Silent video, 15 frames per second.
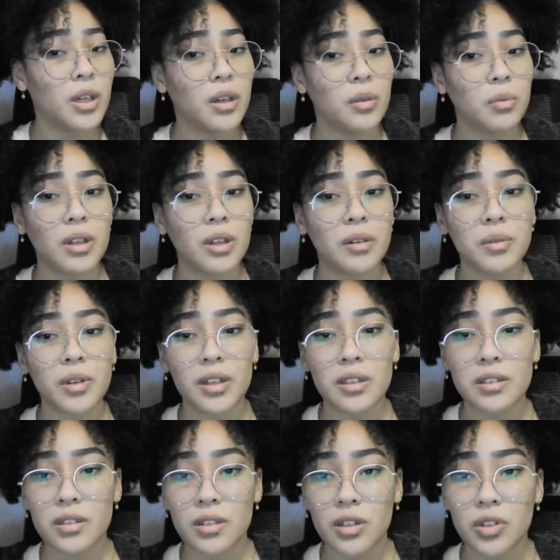without
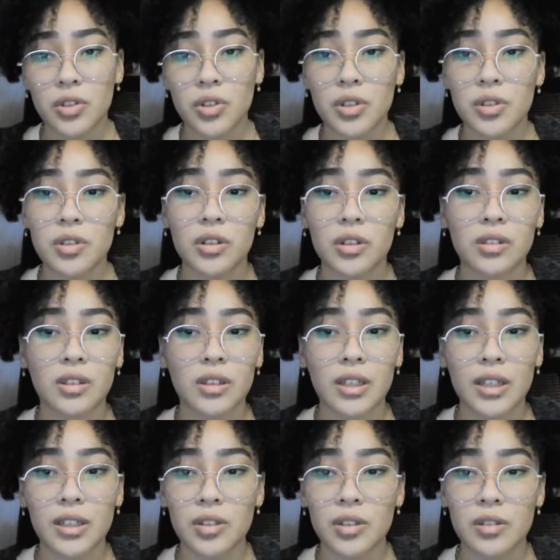insertions nor
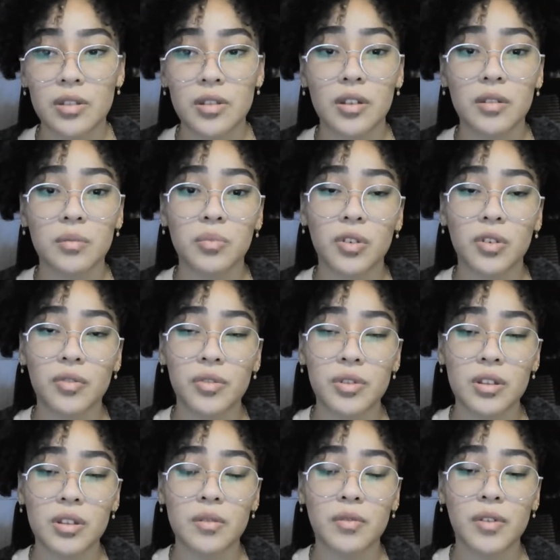deletions not
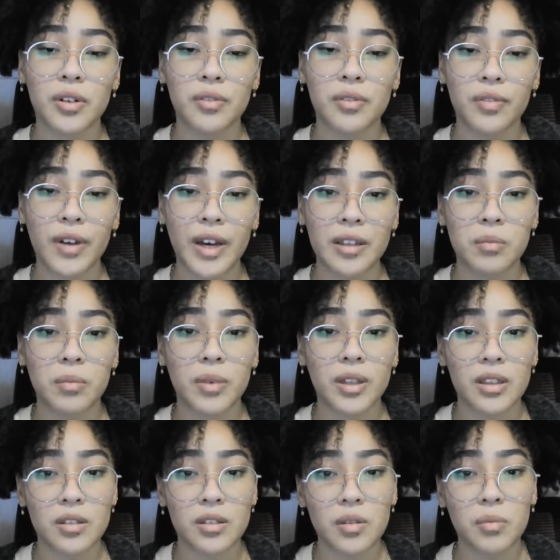previously verified by the
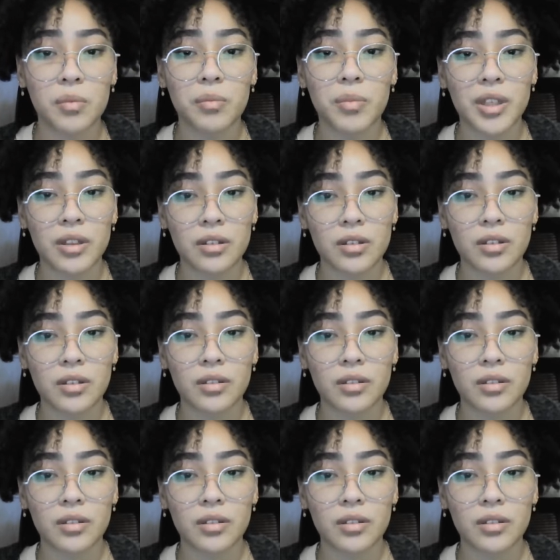submitter.